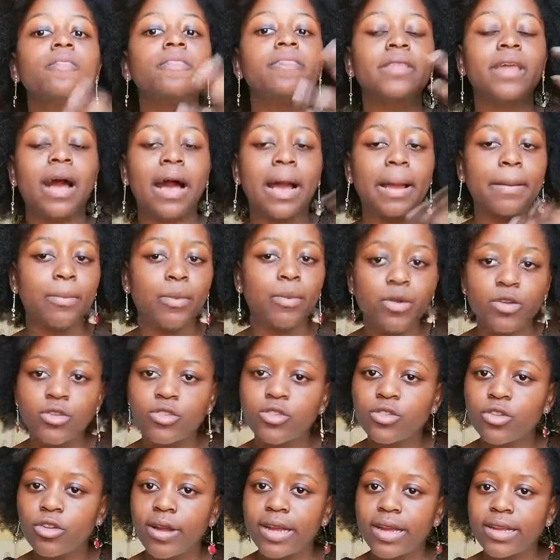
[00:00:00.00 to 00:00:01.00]
I
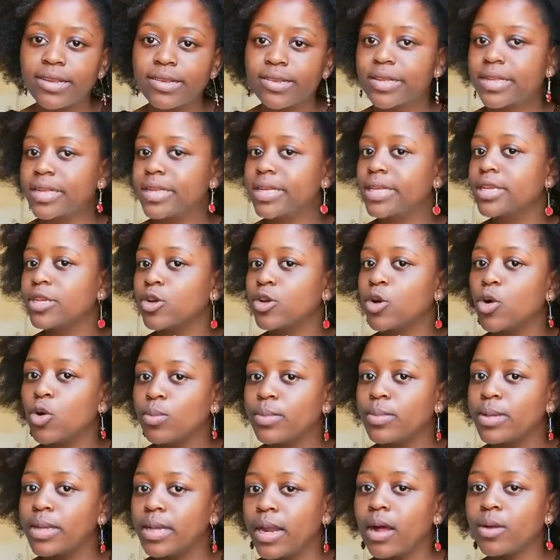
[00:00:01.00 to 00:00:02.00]
moisturized it, combed
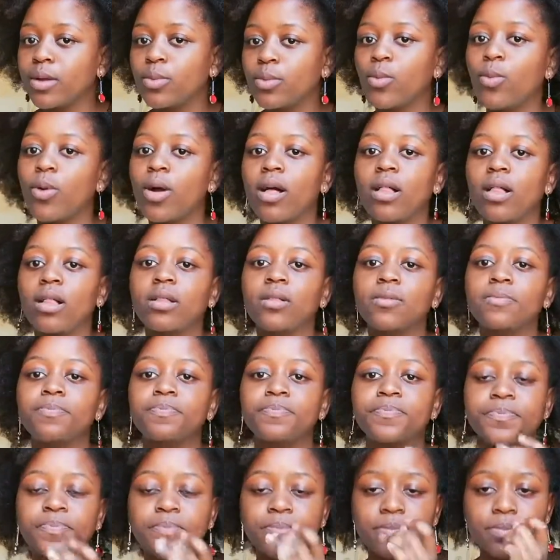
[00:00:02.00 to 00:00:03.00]
it out well,
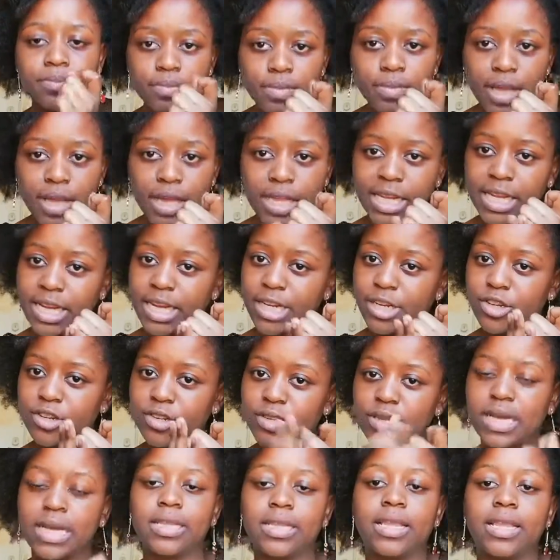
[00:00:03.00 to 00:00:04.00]
and then I just
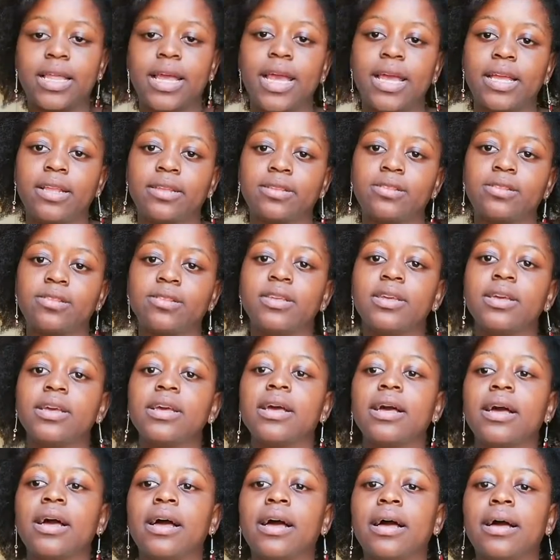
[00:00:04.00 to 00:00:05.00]
cut the ends.
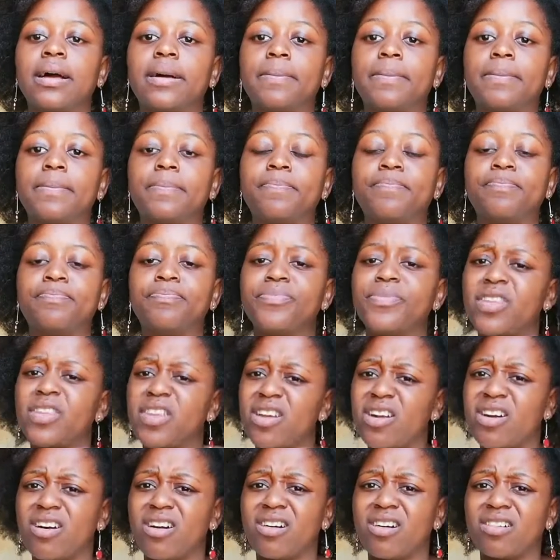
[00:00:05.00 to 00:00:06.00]
And
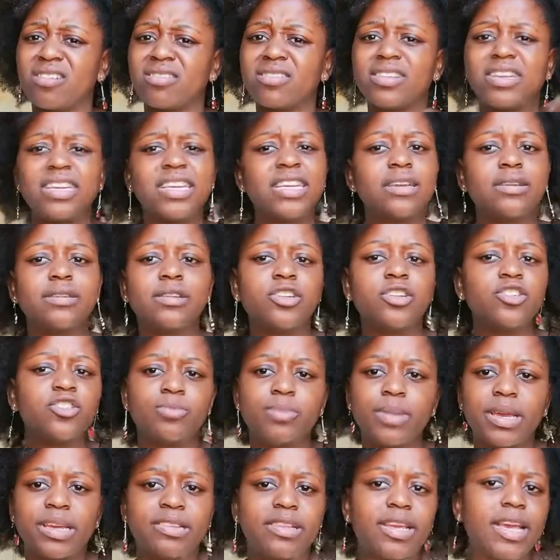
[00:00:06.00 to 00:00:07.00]
it just
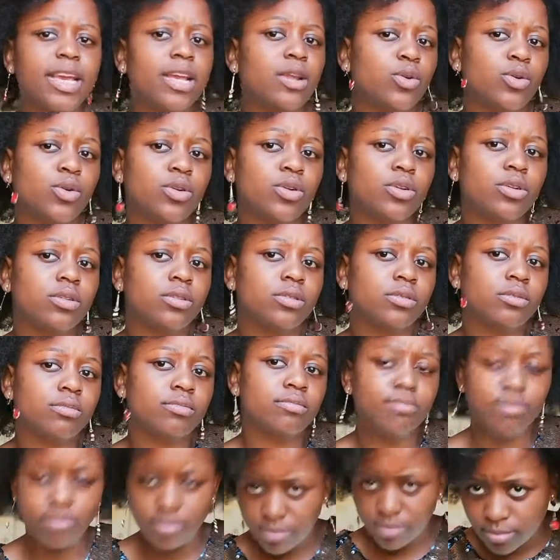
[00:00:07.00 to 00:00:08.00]
makes hair look
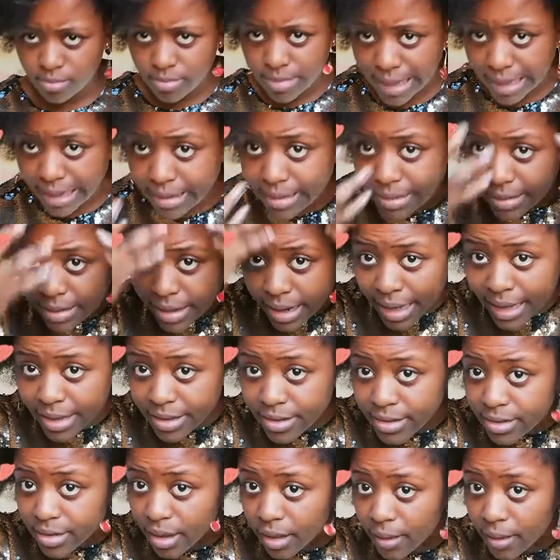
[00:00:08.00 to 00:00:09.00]
like nicer.